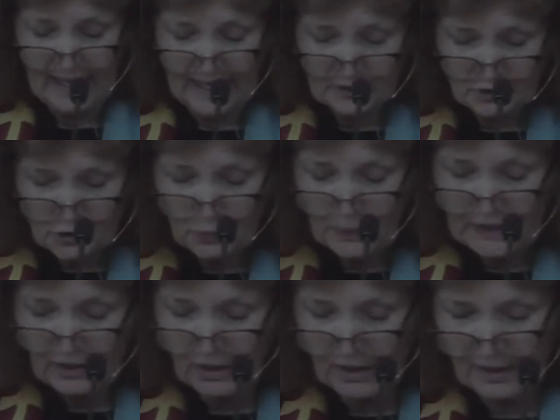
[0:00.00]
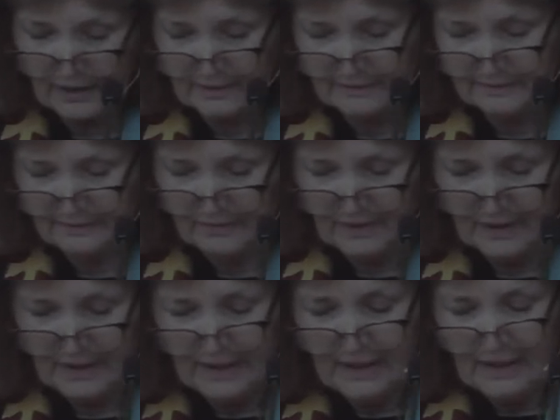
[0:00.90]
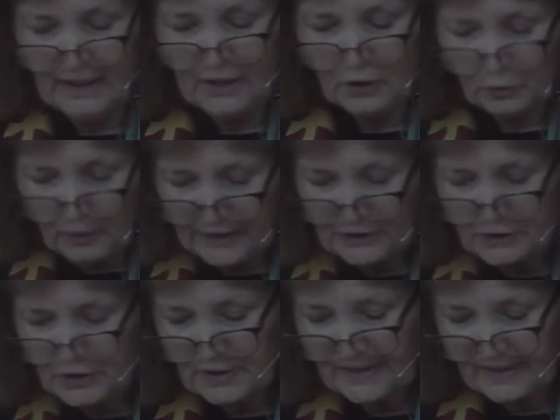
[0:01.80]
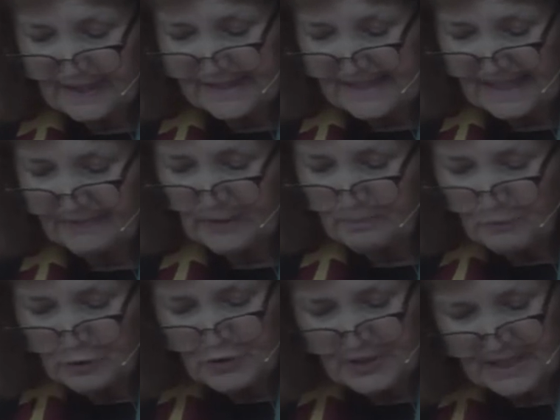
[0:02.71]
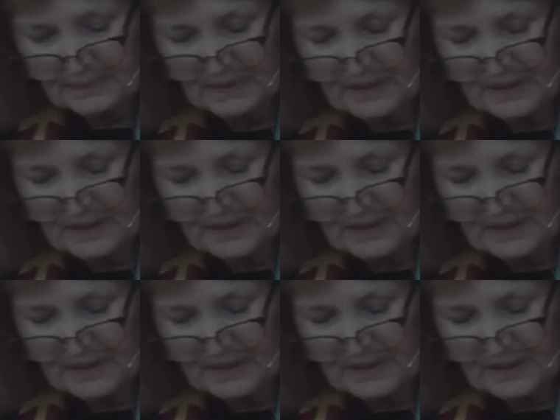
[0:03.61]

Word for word: and who we are. Gratitude and thanksgiving moves us